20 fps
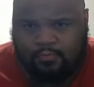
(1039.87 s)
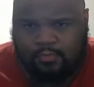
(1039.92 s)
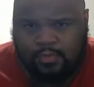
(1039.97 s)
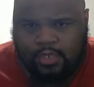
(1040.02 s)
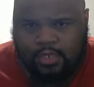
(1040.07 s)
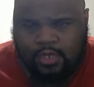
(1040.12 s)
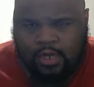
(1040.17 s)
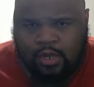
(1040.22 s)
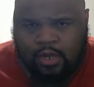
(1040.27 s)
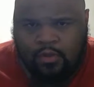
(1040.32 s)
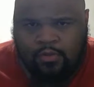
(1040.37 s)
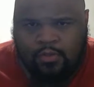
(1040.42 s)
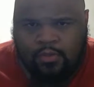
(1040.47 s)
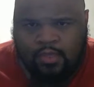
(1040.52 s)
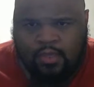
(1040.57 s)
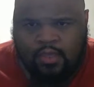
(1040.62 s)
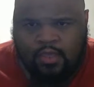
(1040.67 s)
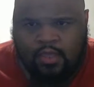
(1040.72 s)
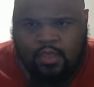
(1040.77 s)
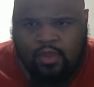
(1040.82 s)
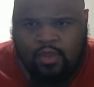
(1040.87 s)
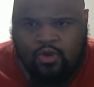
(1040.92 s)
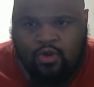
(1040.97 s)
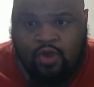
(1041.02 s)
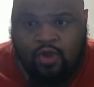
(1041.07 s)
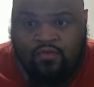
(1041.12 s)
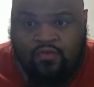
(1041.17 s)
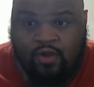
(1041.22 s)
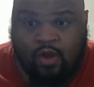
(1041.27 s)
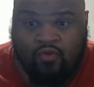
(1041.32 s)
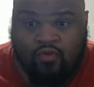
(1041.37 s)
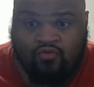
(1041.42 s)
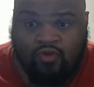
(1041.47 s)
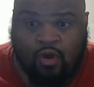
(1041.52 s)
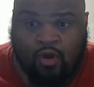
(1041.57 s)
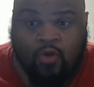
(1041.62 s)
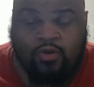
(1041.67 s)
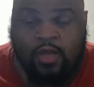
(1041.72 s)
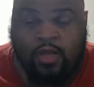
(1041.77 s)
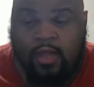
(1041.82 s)
You have
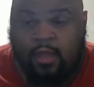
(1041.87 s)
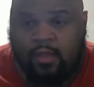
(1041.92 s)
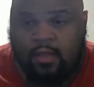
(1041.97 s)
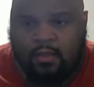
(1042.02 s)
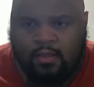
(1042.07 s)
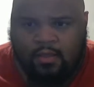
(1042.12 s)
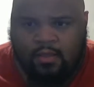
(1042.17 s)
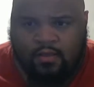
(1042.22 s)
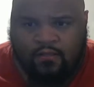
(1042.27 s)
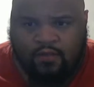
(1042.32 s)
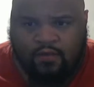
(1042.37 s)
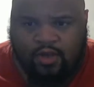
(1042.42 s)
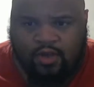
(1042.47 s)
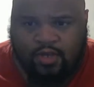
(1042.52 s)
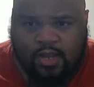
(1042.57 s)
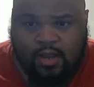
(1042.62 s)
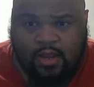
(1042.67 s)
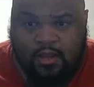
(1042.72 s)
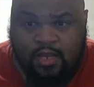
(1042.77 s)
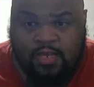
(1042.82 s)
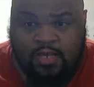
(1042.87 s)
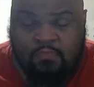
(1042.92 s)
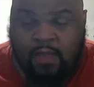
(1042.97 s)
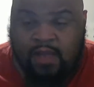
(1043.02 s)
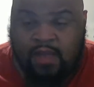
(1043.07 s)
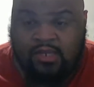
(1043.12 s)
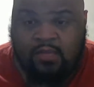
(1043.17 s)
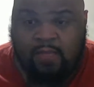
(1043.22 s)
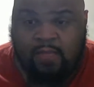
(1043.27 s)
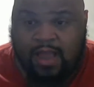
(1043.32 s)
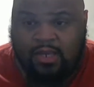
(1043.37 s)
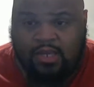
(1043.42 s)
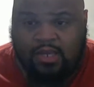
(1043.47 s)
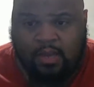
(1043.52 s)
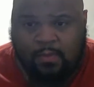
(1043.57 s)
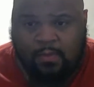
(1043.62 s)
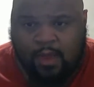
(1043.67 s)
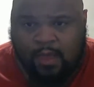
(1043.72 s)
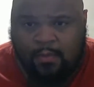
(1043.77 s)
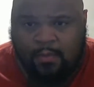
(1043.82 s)
Aroda versus this boxing match
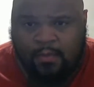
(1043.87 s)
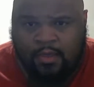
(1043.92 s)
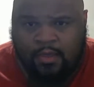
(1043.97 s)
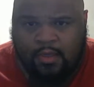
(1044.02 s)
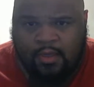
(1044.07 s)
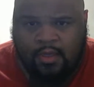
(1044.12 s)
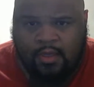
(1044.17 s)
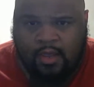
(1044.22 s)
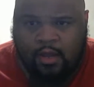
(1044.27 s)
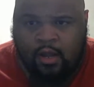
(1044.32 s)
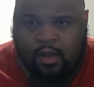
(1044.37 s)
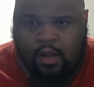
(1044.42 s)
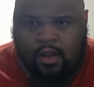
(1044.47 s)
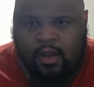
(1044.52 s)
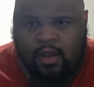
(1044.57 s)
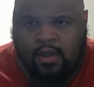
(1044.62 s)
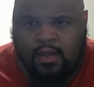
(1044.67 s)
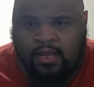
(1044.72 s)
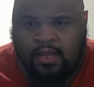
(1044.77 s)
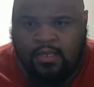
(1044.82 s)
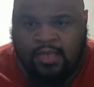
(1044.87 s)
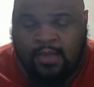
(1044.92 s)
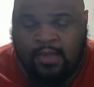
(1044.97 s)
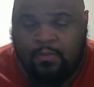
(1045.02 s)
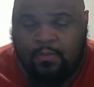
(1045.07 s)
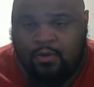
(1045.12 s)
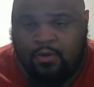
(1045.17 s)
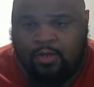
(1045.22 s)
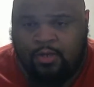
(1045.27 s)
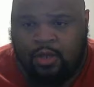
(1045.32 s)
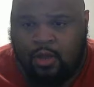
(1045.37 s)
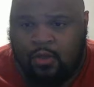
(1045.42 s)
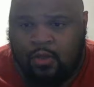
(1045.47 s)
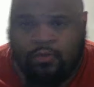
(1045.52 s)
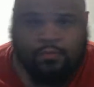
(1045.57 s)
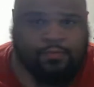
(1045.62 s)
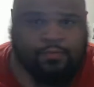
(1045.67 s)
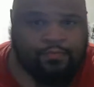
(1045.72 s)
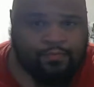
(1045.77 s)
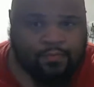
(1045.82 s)
coming out in December,
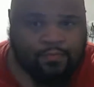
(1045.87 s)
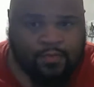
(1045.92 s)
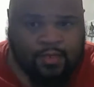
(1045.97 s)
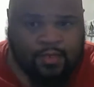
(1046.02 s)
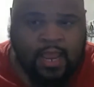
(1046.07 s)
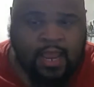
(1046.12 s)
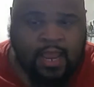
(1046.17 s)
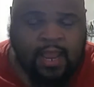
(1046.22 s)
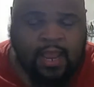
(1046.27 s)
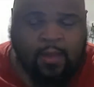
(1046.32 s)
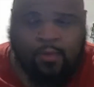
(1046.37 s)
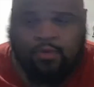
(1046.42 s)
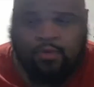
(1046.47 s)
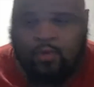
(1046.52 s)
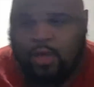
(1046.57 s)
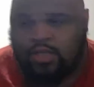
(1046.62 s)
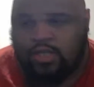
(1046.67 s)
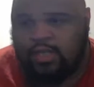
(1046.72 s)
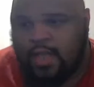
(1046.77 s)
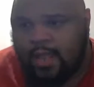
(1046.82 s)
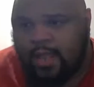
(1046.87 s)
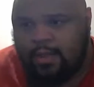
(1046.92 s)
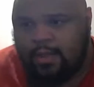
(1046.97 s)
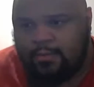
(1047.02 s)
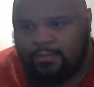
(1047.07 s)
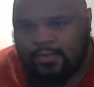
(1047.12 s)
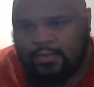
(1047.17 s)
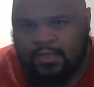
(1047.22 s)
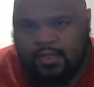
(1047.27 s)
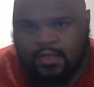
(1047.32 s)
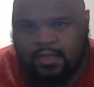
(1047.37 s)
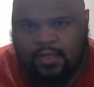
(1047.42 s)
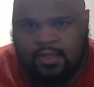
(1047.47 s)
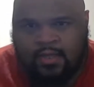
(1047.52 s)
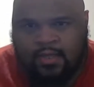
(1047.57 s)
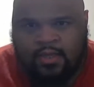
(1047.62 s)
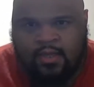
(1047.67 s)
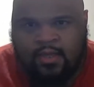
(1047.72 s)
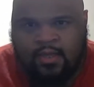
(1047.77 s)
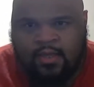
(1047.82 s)
so I can't wait to watch that.
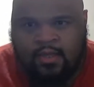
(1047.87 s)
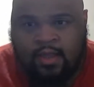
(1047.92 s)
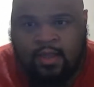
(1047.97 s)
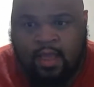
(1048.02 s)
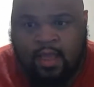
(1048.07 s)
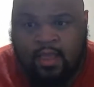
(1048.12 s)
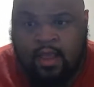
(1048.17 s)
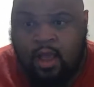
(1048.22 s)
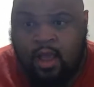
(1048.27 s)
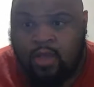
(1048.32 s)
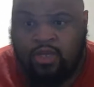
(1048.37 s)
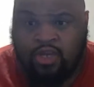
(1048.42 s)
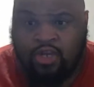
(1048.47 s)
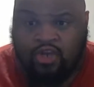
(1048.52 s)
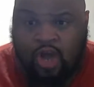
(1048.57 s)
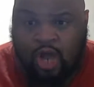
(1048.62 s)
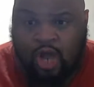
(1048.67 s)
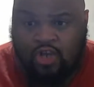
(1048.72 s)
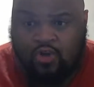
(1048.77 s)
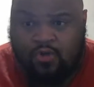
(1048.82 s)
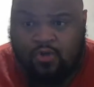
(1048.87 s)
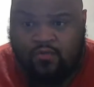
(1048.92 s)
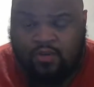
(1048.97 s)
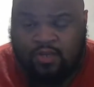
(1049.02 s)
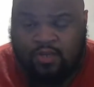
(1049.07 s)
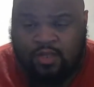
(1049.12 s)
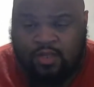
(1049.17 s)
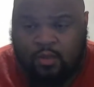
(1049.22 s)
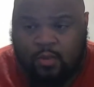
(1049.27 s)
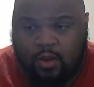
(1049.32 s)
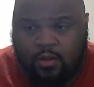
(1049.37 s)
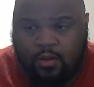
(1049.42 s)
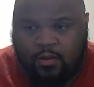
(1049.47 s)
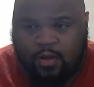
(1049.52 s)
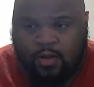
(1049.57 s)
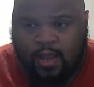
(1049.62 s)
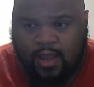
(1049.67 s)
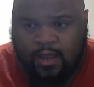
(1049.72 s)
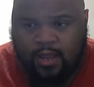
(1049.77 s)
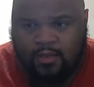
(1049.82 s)
Kind of like Auntie Joshua versus the one
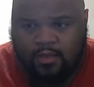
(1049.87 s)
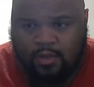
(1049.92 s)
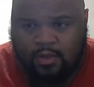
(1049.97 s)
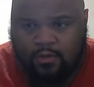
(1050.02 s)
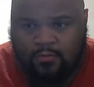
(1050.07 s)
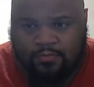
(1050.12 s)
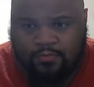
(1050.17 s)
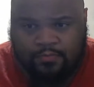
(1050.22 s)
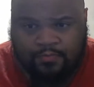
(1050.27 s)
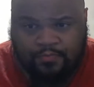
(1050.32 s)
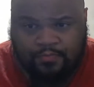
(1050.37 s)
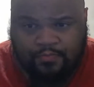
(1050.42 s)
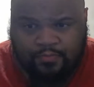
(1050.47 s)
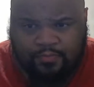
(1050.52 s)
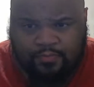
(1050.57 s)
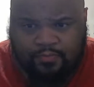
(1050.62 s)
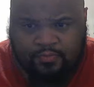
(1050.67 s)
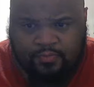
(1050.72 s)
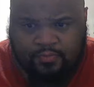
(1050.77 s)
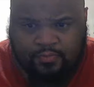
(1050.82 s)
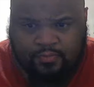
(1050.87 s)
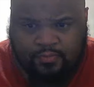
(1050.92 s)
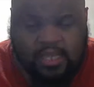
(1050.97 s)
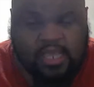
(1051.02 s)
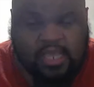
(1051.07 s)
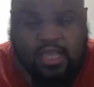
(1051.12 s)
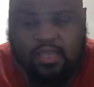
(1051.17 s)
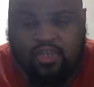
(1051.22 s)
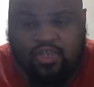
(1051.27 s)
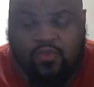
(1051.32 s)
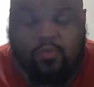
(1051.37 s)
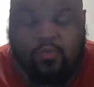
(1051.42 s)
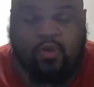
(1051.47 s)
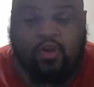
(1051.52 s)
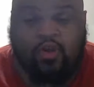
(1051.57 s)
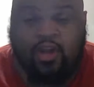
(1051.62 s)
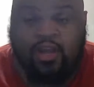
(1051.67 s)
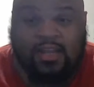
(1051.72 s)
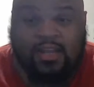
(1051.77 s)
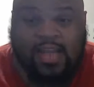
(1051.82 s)
guy, so. Some
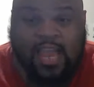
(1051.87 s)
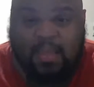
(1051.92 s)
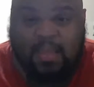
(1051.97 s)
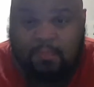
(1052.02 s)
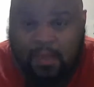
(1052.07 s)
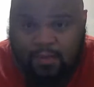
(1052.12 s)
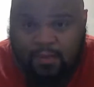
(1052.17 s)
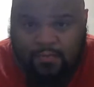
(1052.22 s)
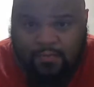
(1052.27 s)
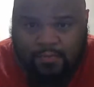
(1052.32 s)
good entertainment.